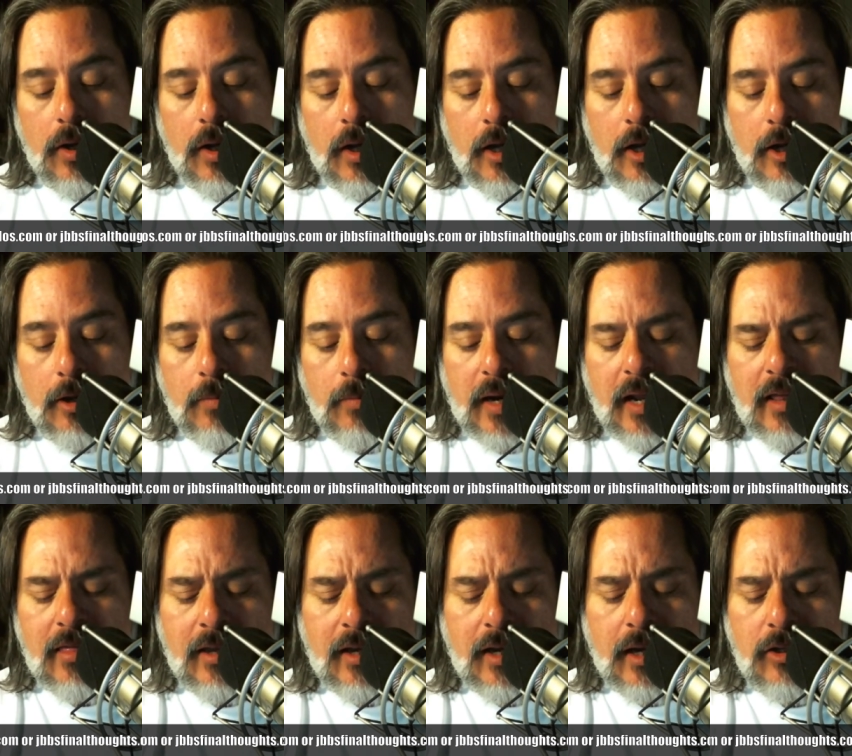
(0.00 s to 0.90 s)
Um, and I
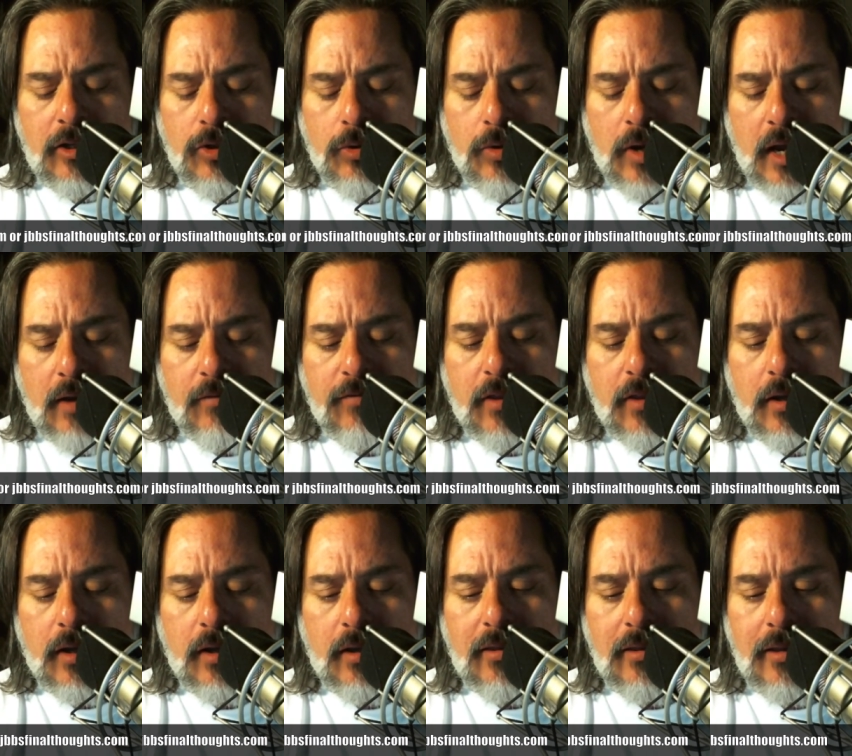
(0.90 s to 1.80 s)
think I do have
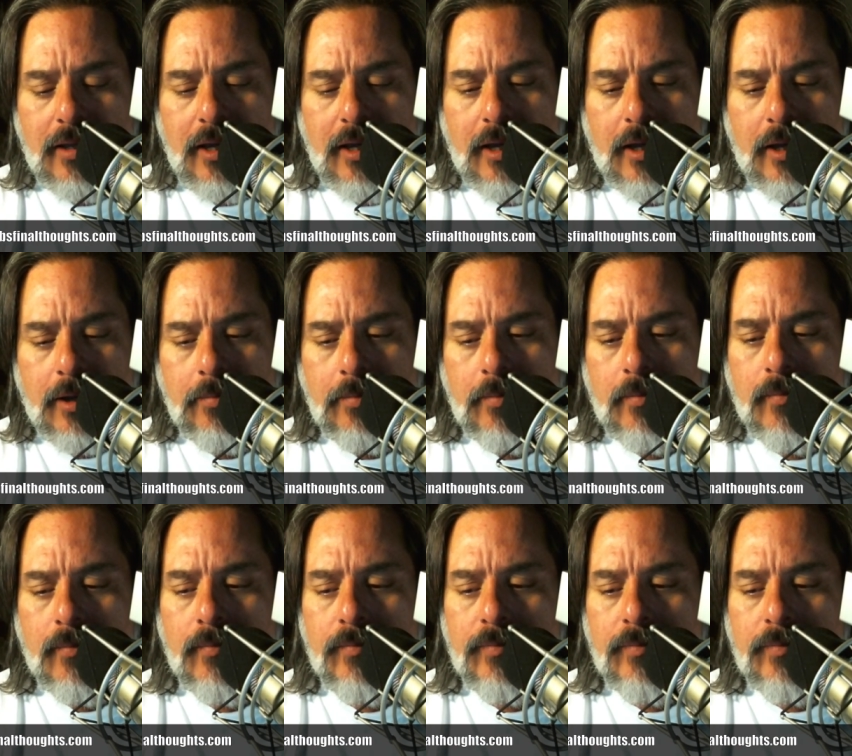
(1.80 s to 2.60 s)
the the um,